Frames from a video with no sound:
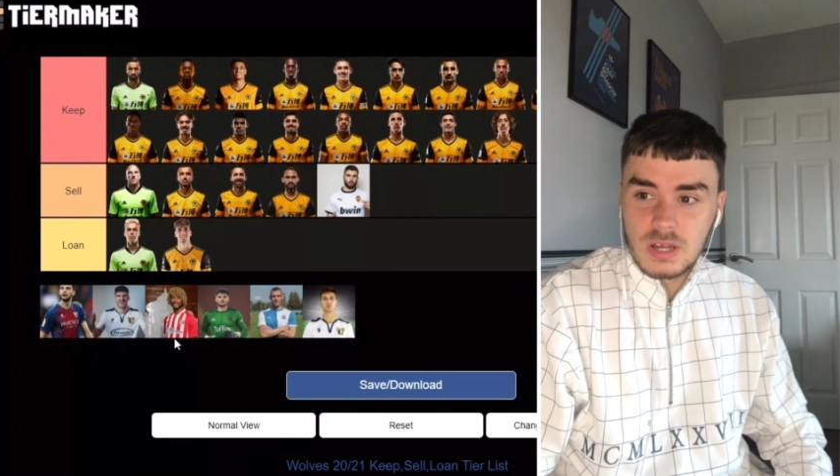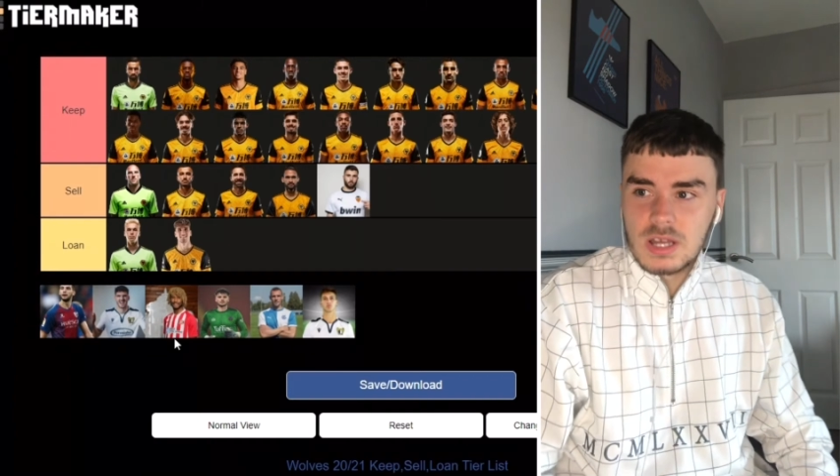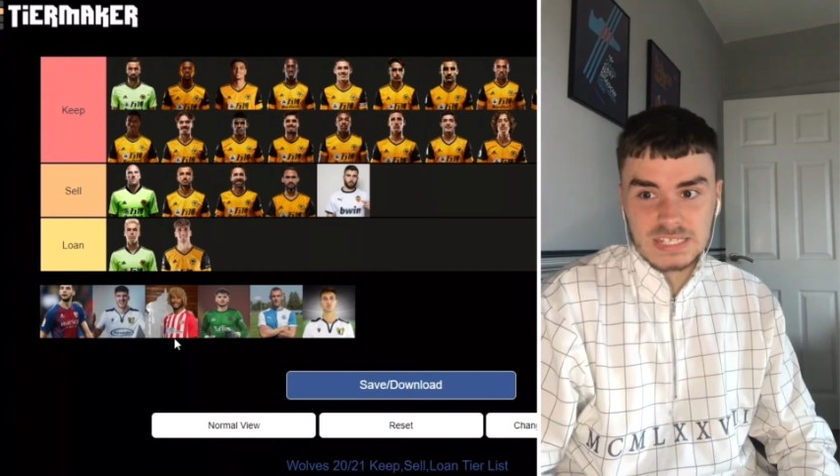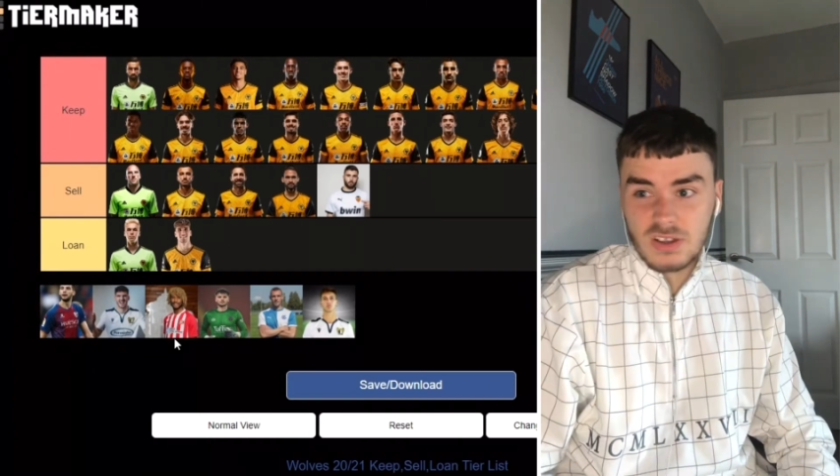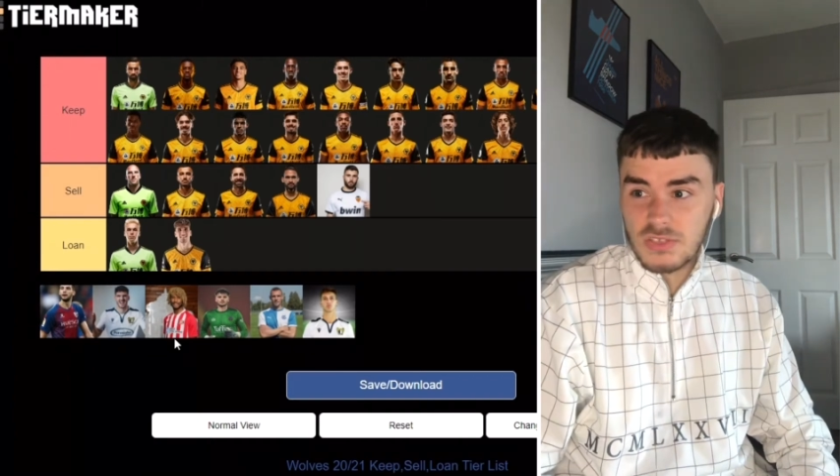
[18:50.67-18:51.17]

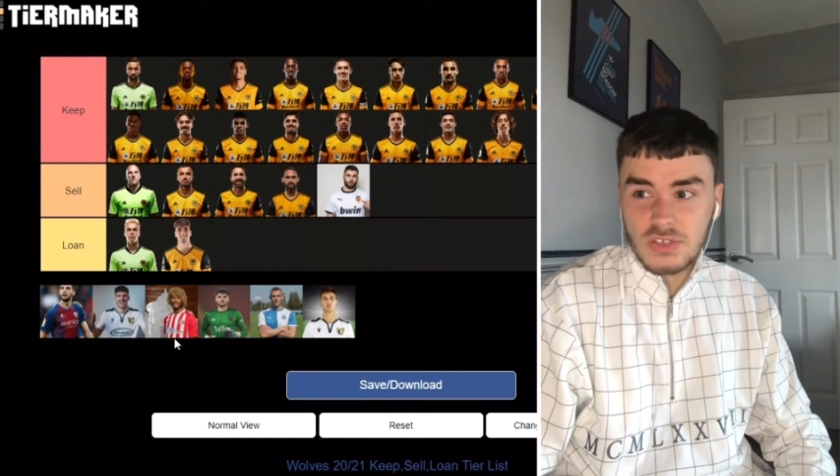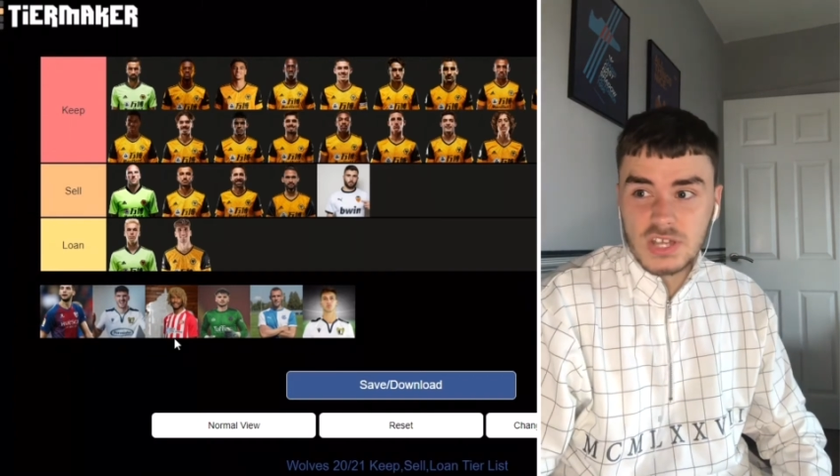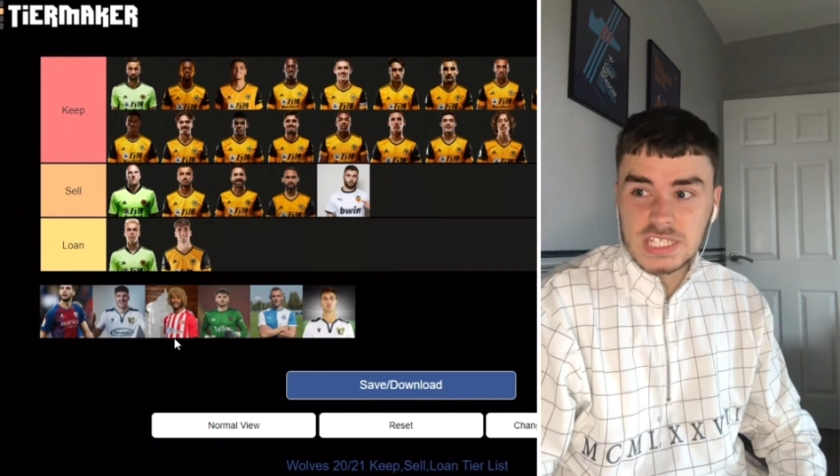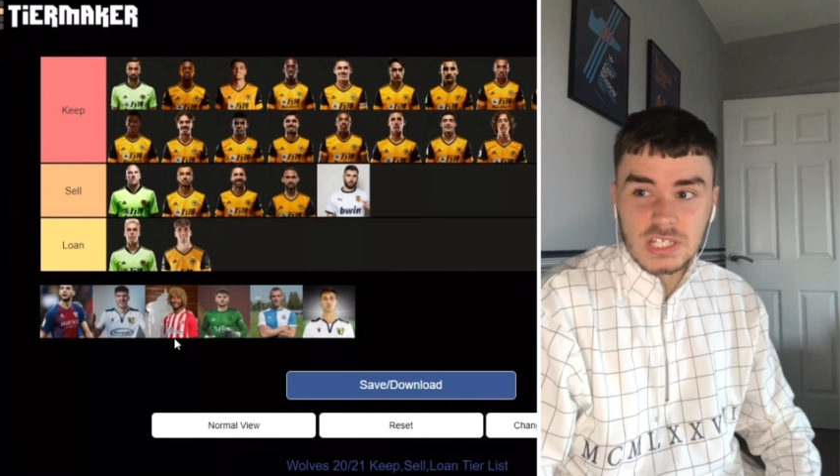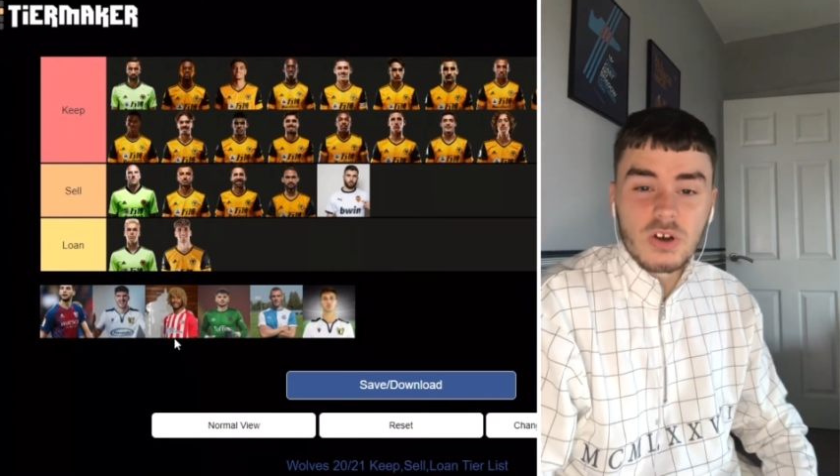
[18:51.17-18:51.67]
He's got
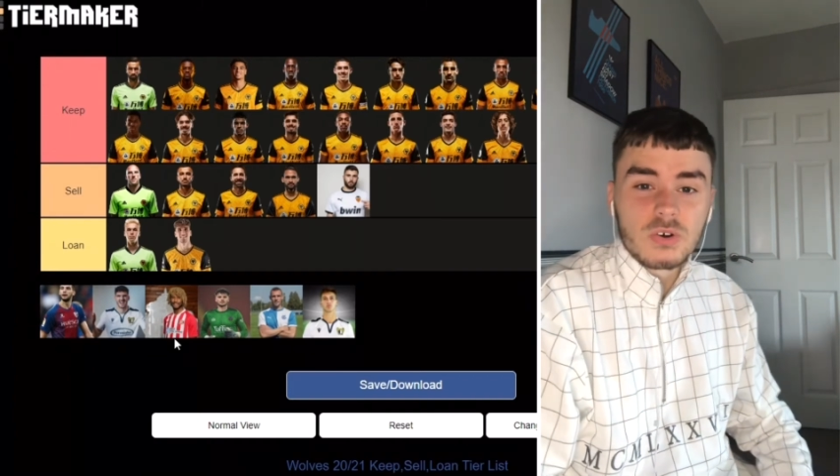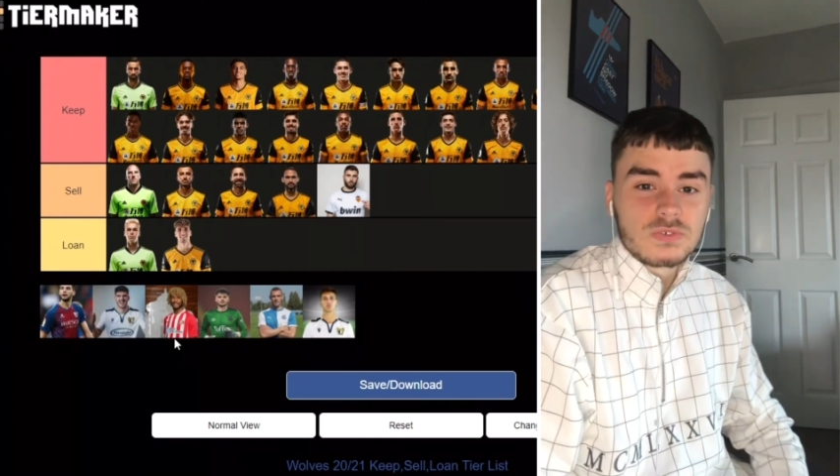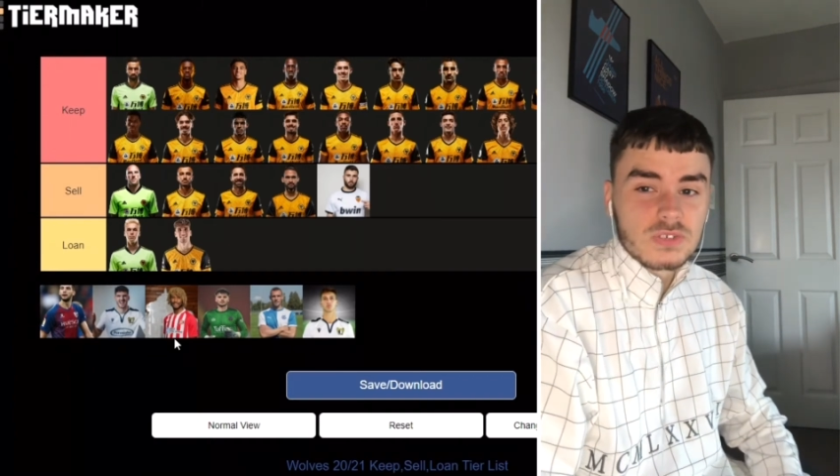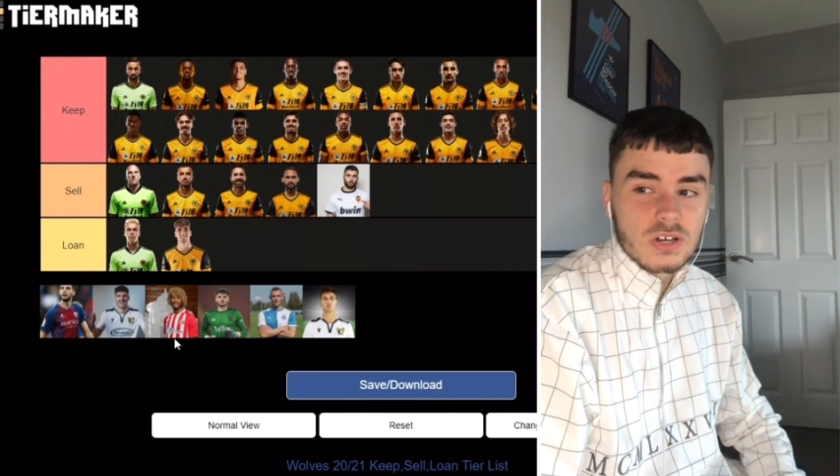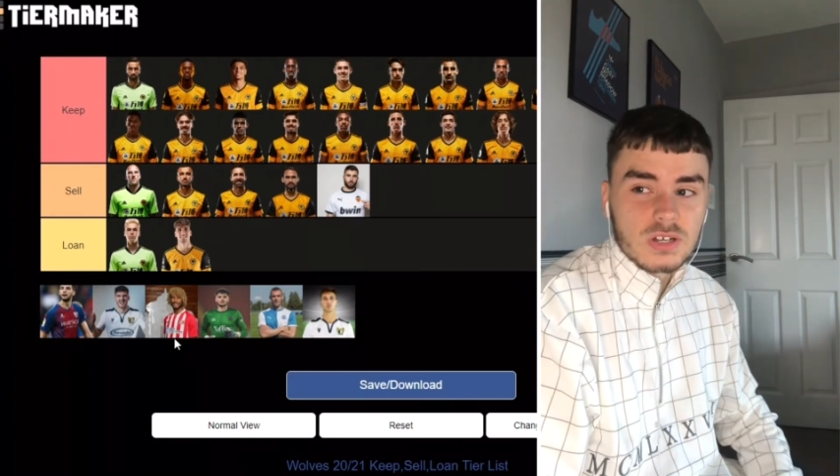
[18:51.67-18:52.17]
13 goals
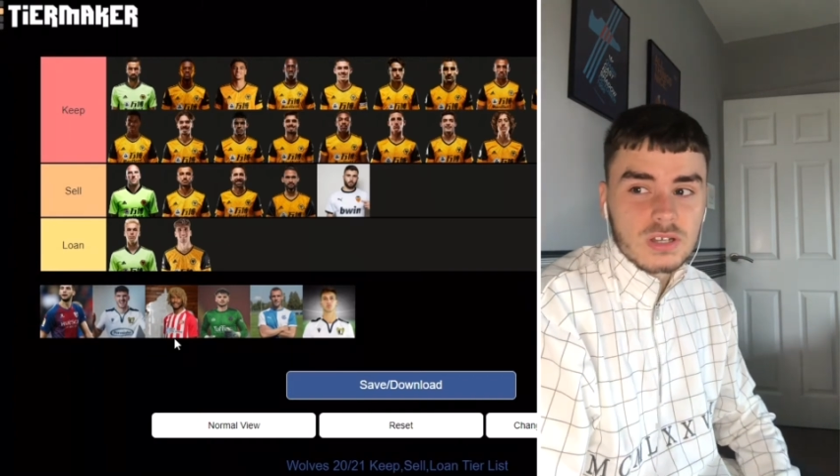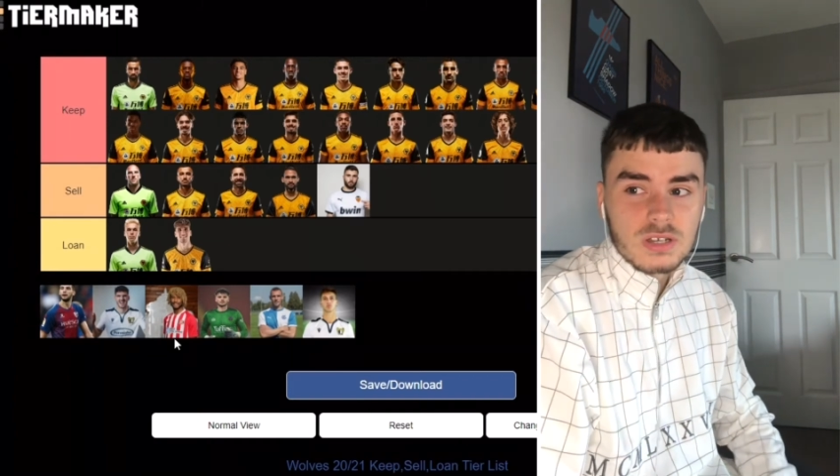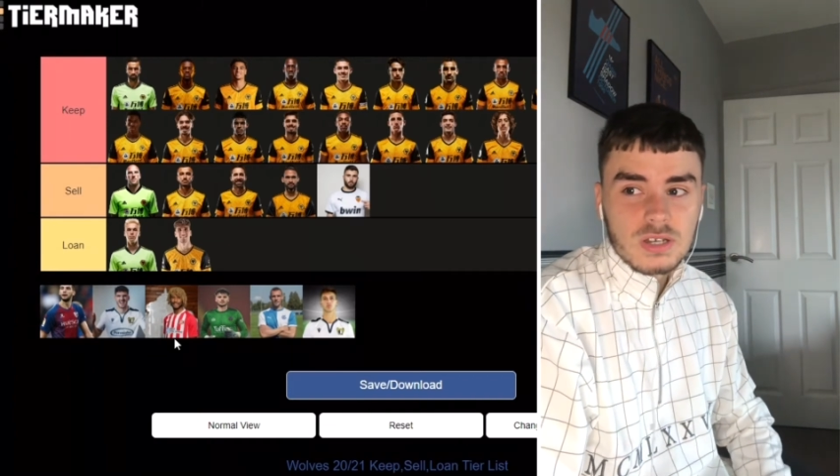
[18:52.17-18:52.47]
for like